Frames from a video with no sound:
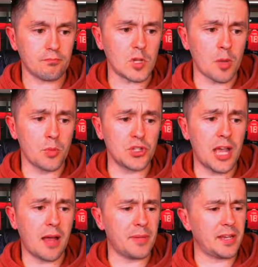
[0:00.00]
But
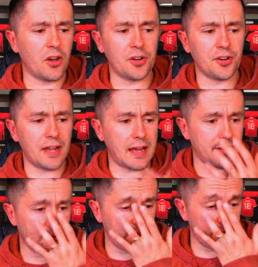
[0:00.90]
yeah, I mean, other than that,
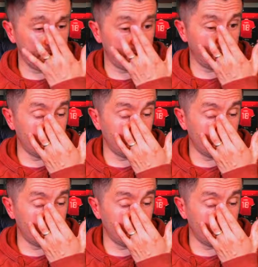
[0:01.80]
I mean,